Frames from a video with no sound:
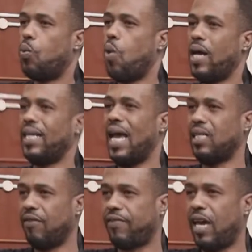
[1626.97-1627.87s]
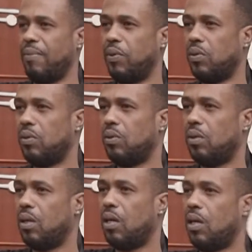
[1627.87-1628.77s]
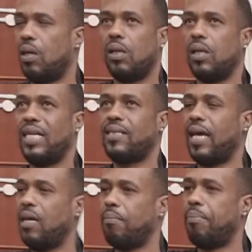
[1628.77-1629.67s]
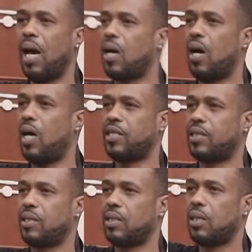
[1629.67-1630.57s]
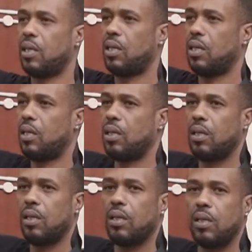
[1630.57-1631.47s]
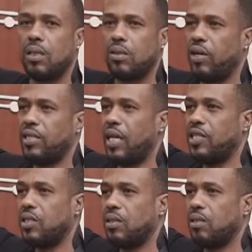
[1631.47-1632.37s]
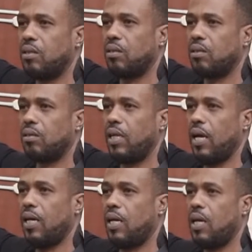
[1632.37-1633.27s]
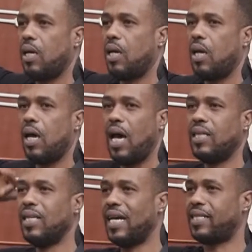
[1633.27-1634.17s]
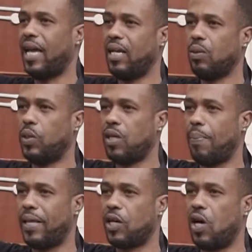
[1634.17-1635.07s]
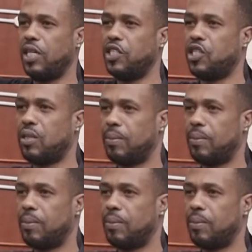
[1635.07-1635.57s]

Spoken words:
one end of cable, let's say Black Horse train station, yeah? And the next end was up at the college.